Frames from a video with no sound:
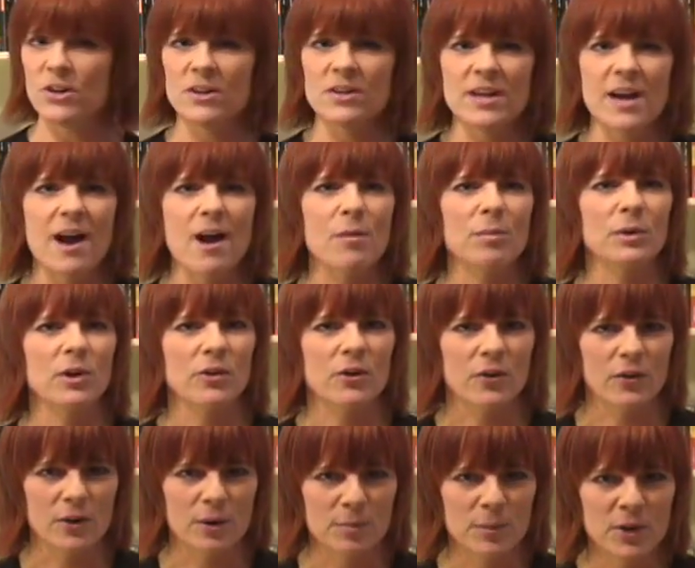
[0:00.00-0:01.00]
in to help
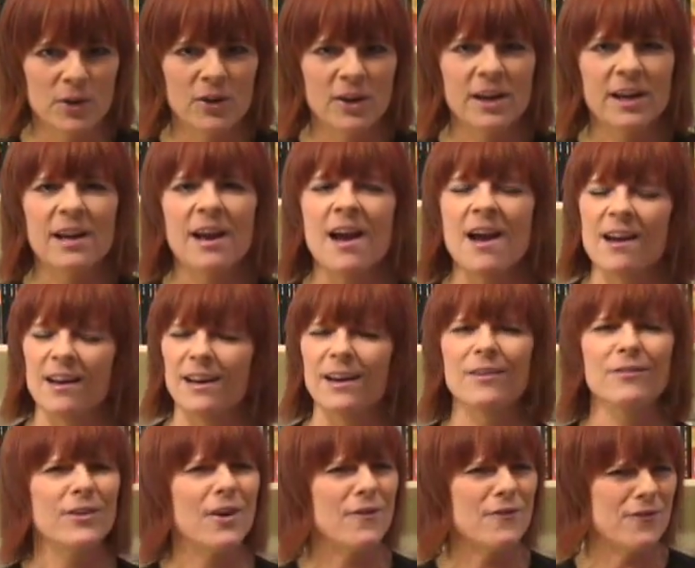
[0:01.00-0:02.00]
local community,
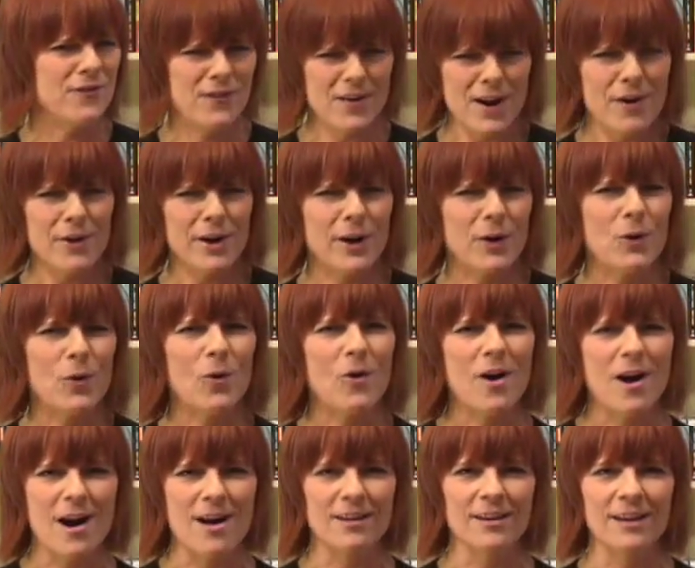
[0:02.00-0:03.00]
give a very
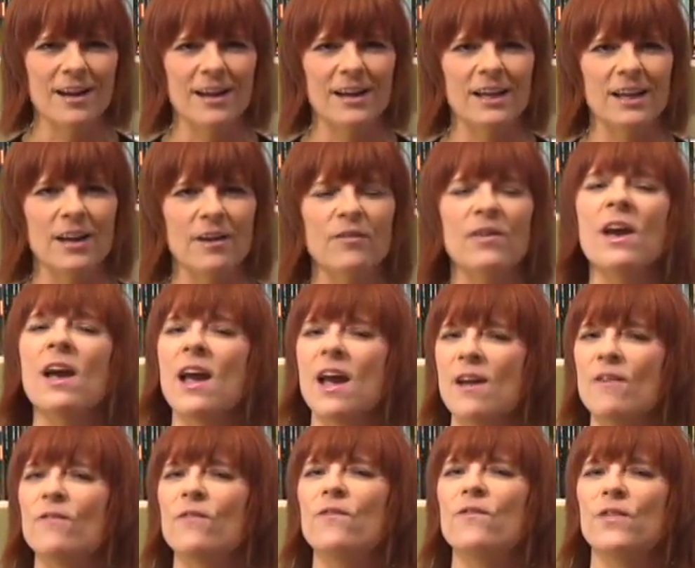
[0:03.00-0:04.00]
cool holiday gift,
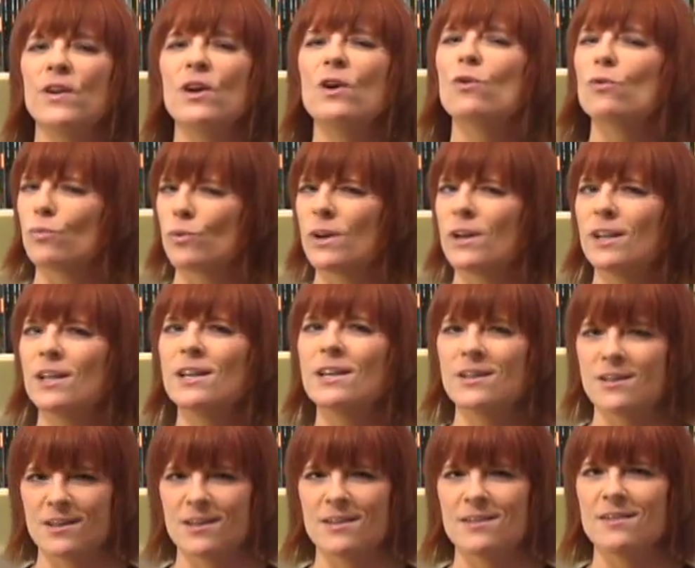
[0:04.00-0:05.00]
and feel really
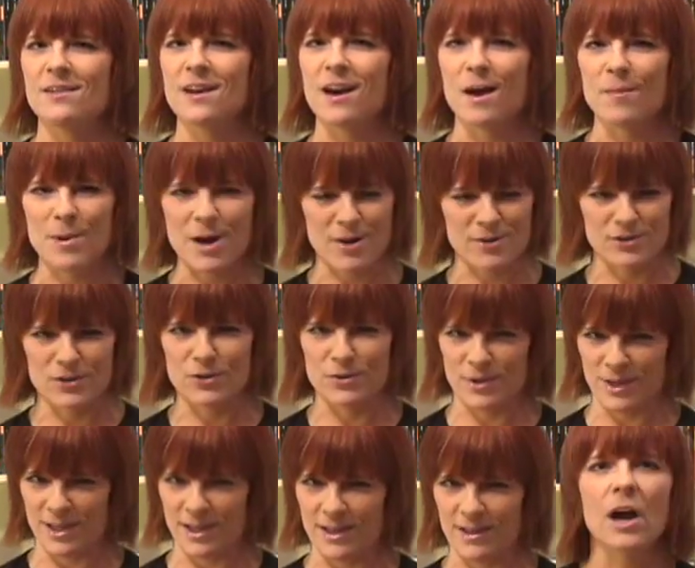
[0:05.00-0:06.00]
good about
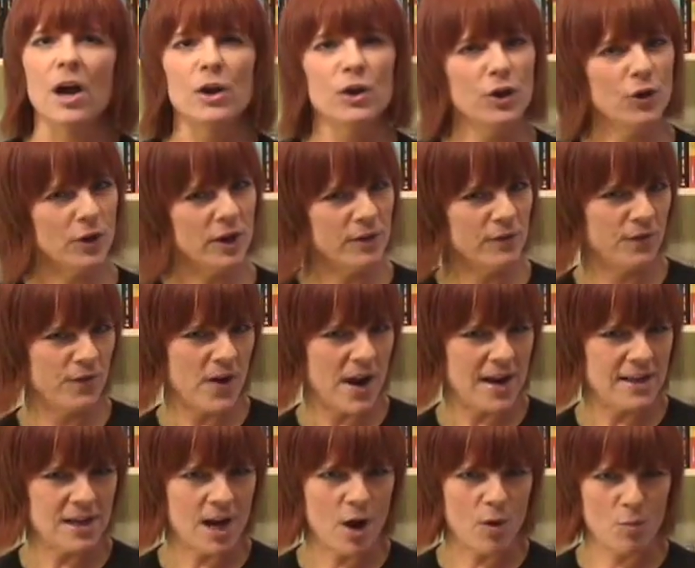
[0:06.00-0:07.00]
doing it. You can
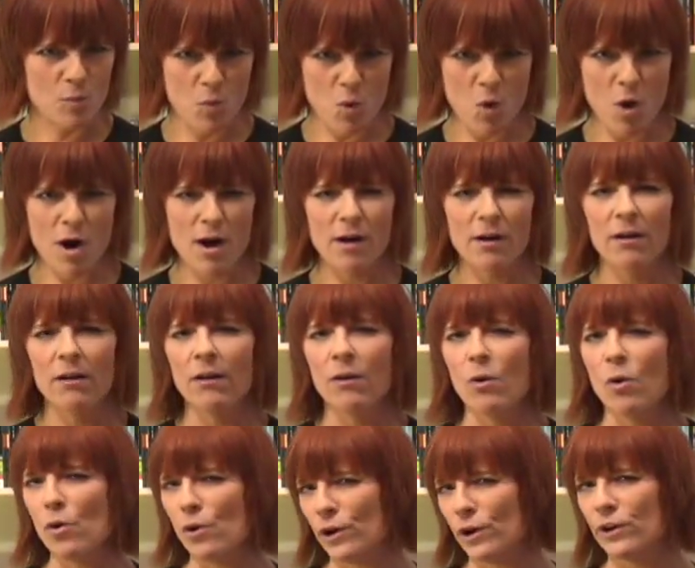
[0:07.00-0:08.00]
find out more,
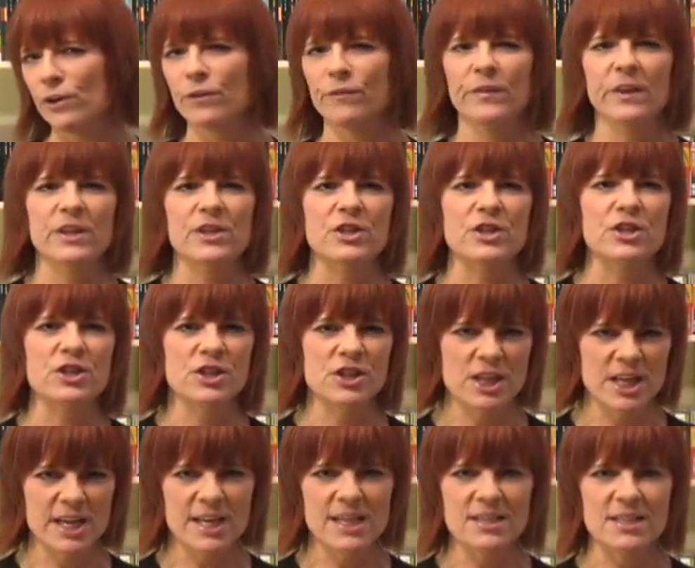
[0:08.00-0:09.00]
order your vintage
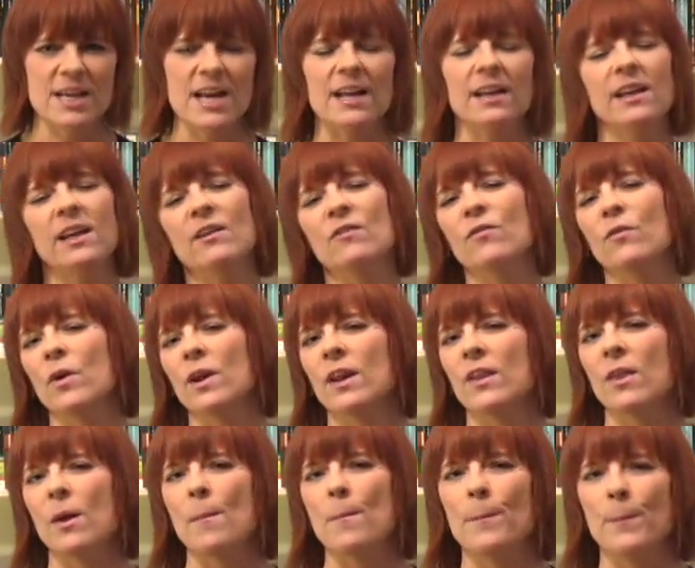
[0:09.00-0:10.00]
tees, and give one
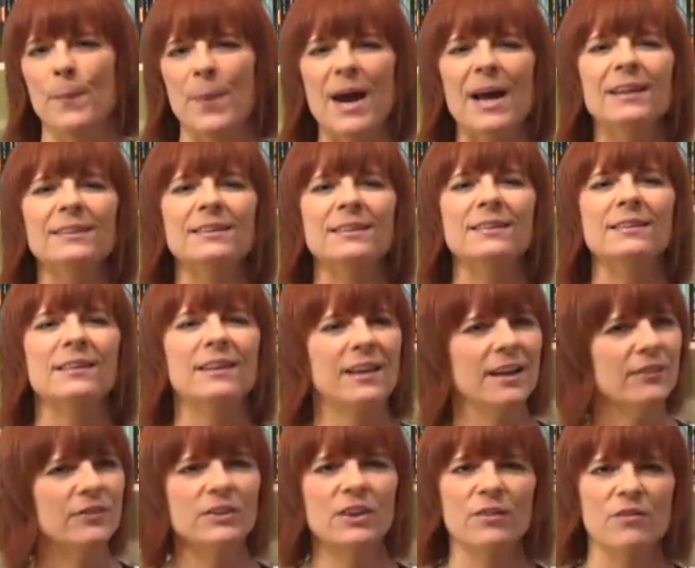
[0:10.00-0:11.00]
of the best
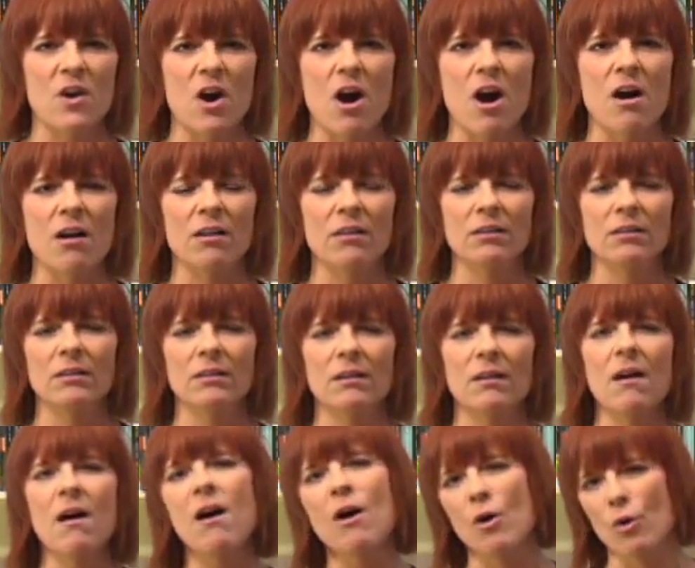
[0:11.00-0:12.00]
gifts of all,
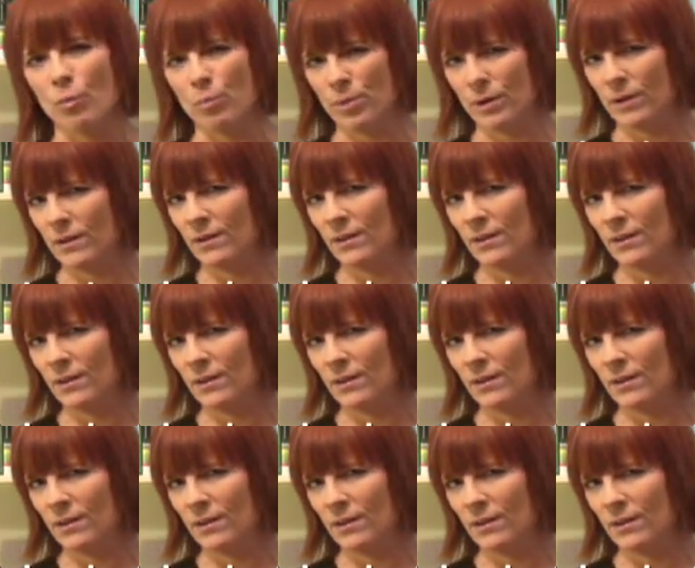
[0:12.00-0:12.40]
hope,